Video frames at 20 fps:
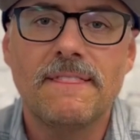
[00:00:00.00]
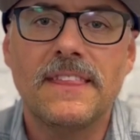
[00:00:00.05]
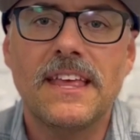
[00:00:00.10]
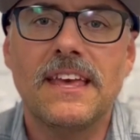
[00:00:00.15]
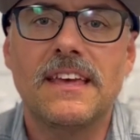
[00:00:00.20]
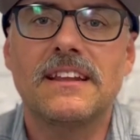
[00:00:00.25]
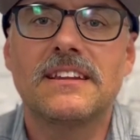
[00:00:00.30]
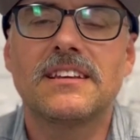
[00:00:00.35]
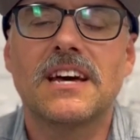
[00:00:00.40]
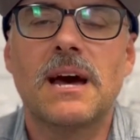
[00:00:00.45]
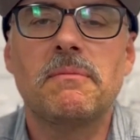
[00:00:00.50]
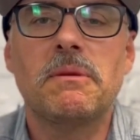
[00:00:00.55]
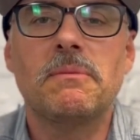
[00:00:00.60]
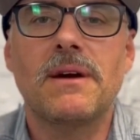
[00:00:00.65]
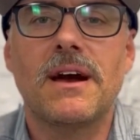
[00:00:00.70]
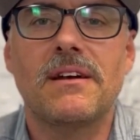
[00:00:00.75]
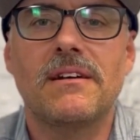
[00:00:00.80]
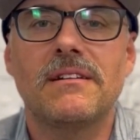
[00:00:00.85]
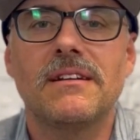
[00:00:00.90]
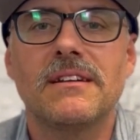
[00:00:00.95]
in a timely
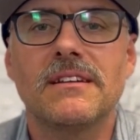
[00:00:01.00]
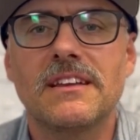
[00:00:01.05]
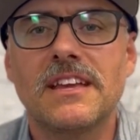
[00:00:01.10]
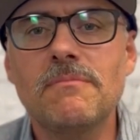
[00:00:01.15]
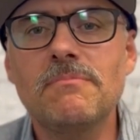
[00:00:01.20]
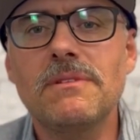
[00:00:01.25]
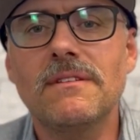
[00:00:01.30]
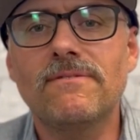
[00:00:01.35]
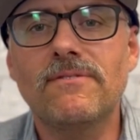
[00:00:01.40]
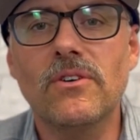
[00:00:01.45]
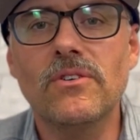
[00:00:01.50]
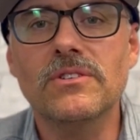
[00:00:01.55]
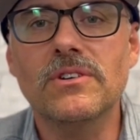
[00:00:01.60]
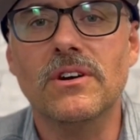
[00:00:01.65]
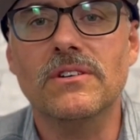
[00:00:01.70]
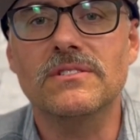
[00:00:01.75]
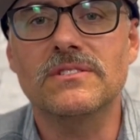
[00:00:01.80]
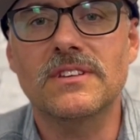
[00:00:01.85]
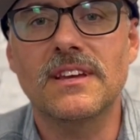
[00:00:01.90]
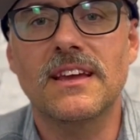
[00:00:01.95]
manner, give me a phone
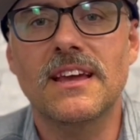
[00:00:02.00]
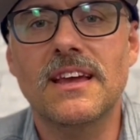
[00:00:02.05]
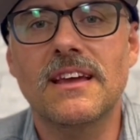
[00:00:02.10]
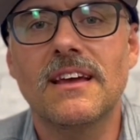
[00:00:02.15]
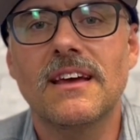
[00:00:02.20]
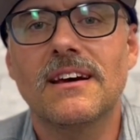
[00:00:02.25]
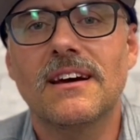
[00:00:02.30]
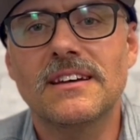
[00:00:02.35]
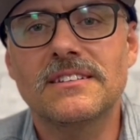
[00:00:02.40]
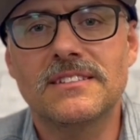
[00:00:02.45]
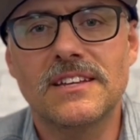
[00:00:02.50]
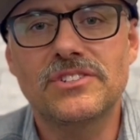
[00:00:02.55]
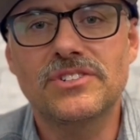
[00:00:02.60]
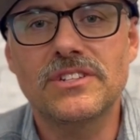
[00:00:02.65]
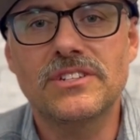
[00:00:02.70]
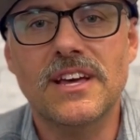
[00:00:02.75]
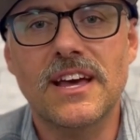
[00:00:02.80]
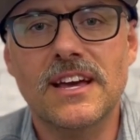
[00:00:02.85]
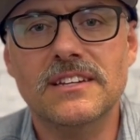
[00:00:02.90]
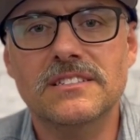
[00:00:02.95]
call and say, hey, I sent you a
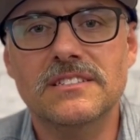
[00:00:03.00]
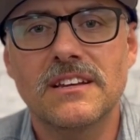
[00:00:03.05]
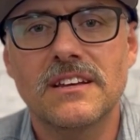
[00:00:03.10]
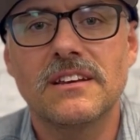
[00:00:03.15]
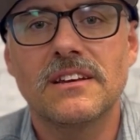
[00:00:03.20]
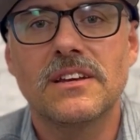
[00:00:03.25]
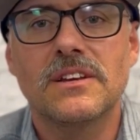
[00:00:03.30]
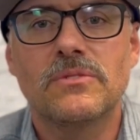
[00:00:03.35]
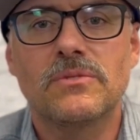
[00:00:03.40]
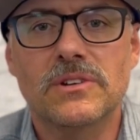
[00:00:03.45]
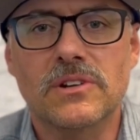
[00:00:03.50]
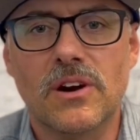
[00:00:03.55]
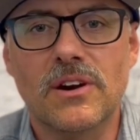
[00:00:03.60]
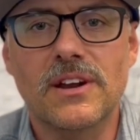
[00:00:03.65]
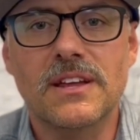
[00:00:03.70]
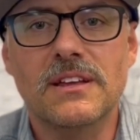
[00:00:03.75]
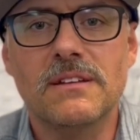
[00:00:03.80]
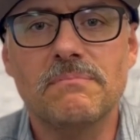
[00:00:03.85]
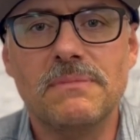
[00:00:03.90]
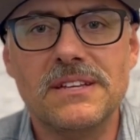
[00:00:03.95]
text
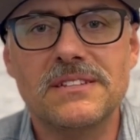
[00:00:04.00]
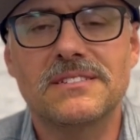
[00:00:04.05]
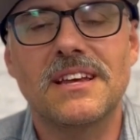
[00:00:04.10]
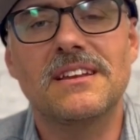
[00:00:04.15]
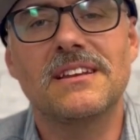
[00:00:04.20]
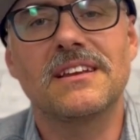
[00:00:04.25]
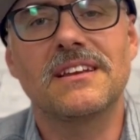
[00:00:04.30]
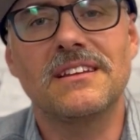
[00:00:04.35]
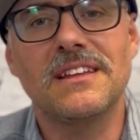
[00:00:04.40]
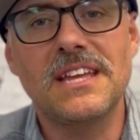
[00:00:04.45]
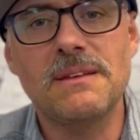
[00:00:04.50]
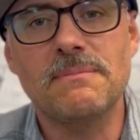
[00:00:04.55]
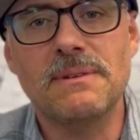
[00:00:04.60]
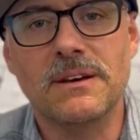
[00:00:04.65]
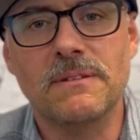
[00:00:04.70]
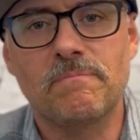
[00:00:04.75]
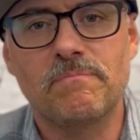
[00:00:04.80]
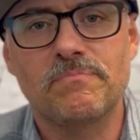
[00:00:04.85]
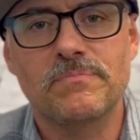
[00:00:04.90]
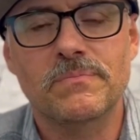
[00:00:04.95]
regarding me sending an
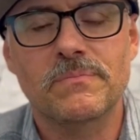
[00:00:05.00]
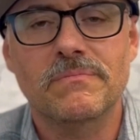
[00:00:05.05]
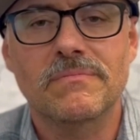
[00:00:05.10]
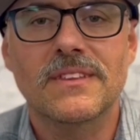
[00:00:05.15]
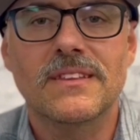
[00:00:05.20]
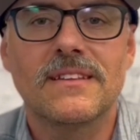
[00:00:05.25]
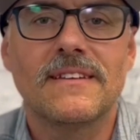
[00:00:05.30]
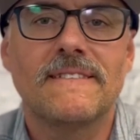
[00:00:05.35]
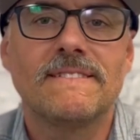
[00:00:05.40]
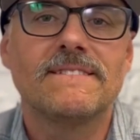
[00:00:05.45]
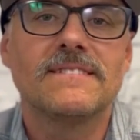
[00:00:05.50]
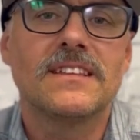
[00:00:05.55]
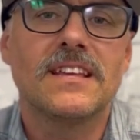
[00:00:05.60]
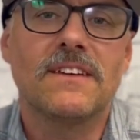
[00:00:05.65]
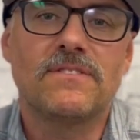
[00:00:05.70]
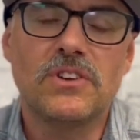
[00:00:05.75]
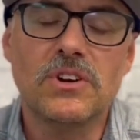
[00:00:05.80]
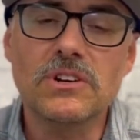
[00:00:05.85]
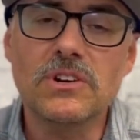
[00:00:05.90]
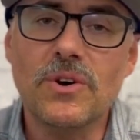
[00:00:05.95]
email.
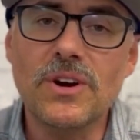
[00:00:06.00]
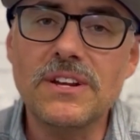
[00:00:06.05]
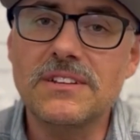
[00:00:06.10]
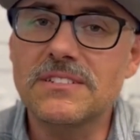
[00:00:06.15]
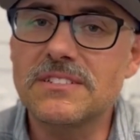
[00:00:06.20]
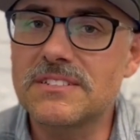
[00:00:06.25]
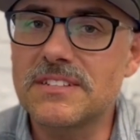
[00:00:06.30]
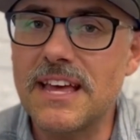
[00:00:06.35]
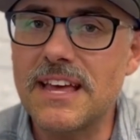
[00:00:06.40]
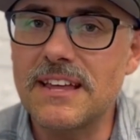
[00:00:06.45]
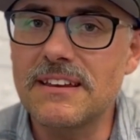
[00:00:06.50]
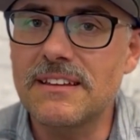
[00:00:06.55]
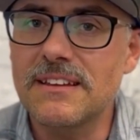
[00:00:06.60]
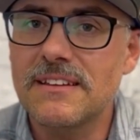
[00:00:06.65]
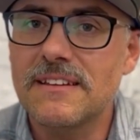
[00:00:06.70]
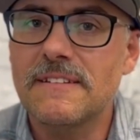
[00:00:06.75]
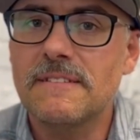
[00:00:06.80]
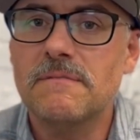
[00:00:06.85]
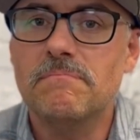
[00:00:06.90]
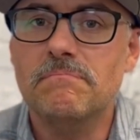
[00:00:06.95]
If you're going to send
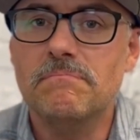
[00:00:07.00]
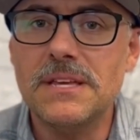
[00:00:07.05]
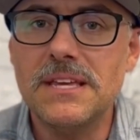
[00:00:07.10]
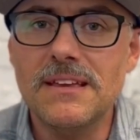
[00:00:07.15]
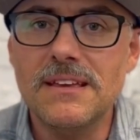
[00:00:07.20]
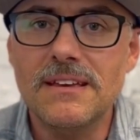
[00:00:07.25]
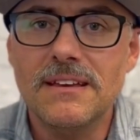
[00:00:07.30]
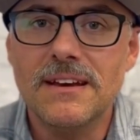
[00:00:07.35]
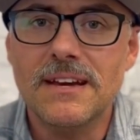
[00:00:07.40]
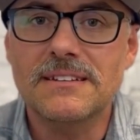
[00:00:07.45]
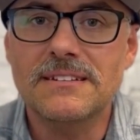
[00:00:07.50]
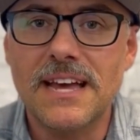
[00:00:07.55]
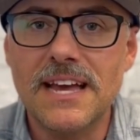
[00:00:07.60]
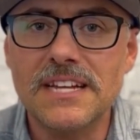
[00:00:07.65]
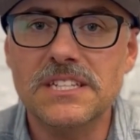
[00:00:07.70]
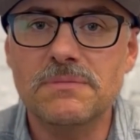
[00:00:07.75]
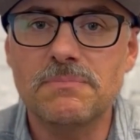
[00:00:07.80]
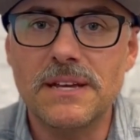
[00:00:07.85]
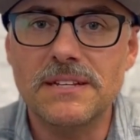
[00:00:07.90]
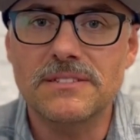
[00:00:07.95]
me a
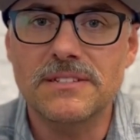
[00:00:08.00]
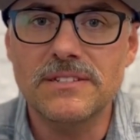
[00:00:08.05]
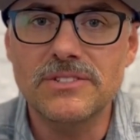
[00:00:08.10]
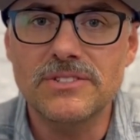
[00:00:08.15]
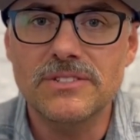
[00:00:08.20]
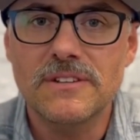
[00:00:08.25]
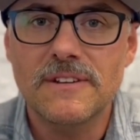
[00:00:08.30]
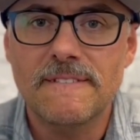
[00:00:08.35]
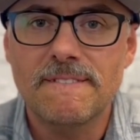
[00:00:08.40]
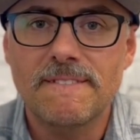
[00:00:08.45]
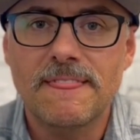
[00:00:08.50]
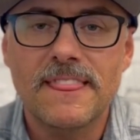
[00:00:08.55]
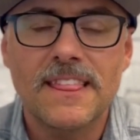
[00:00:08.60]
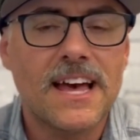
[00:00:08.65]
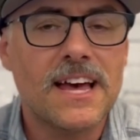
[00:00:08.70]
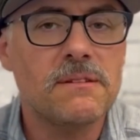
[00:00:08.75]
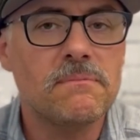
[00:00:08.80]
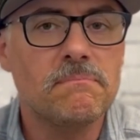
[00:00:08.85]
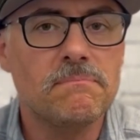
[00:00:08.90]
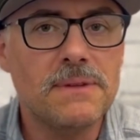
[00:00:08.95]
text message
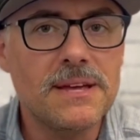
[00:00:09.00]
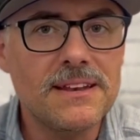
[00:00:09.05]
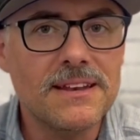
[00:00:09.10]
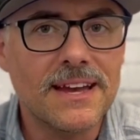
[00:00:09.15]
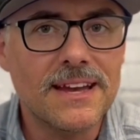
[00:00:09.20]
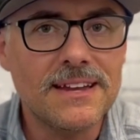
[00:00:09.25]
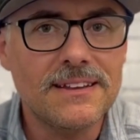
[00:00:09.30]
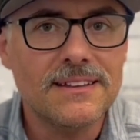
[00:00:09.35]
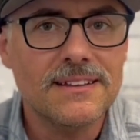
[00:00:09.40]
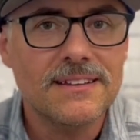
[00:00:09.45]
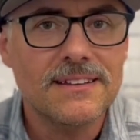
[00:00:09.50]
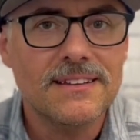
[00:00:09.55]
at midnight